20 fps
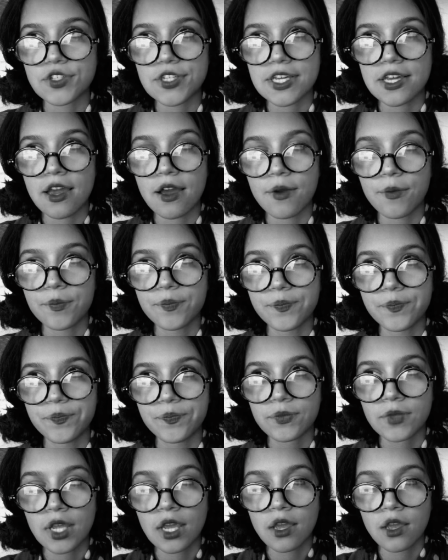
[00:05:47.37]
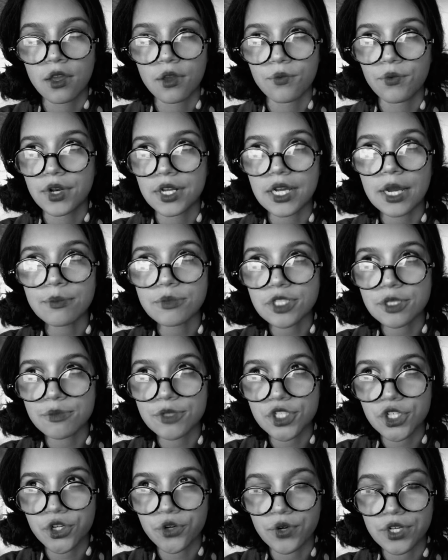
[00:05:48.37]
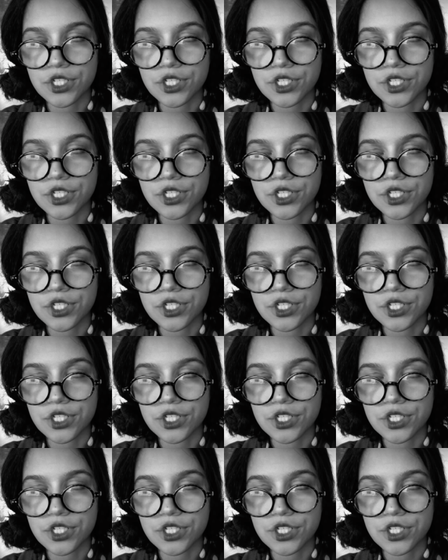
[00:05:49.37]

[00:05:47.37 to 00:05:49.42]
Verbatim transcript: You see, um, when it comes to Mr.